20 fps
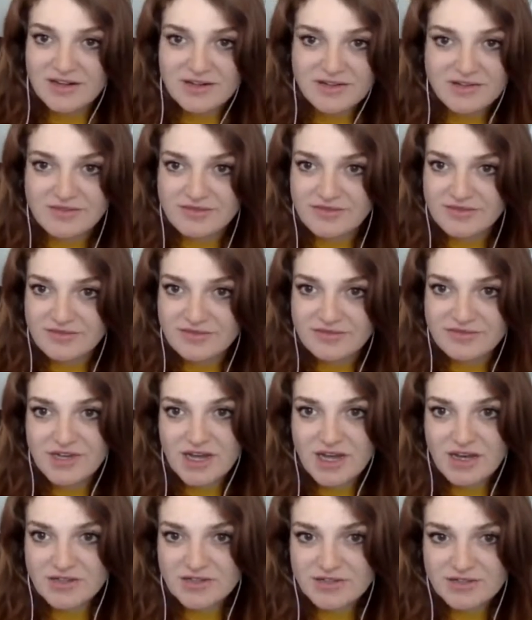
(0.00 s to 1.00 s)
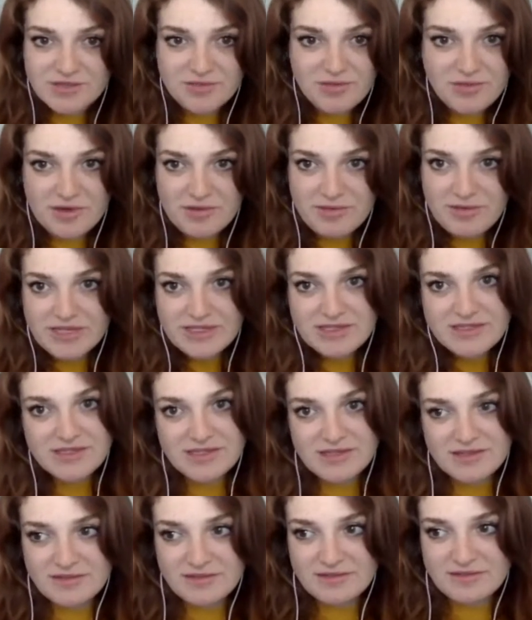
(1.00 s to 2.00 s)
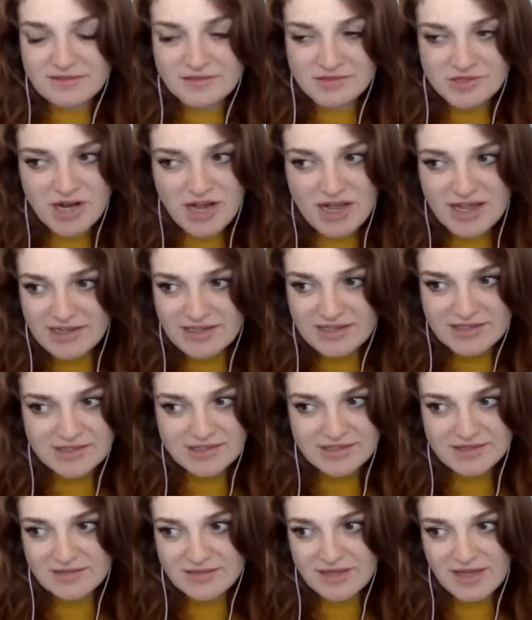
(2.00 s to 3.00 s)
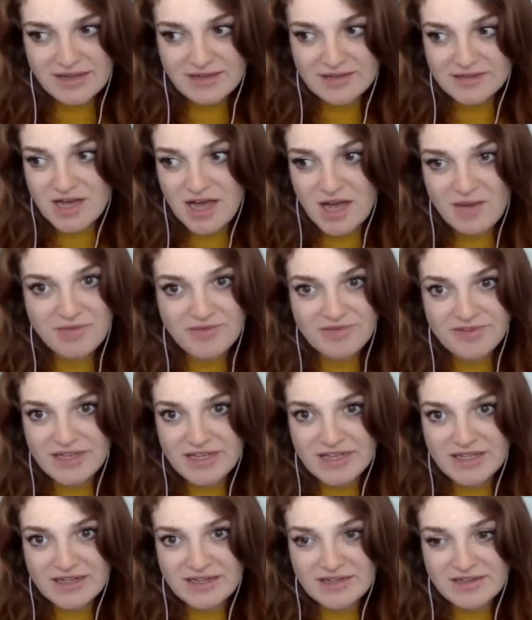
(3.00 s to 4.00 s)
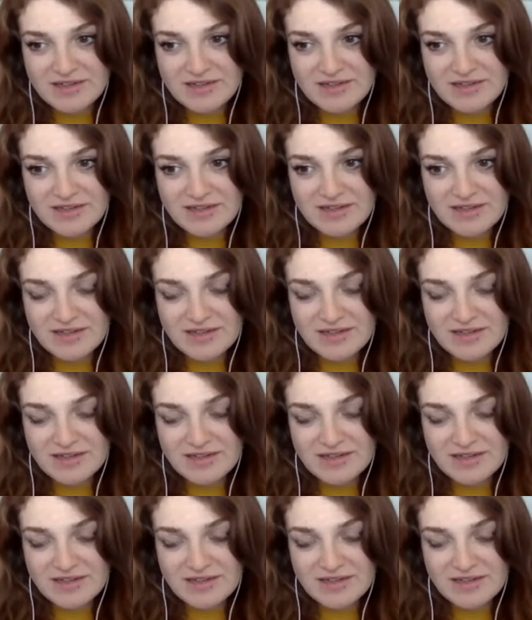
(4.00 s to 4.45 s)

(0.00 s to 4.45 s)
in and out of doctor's appointments and trying to get on top of it.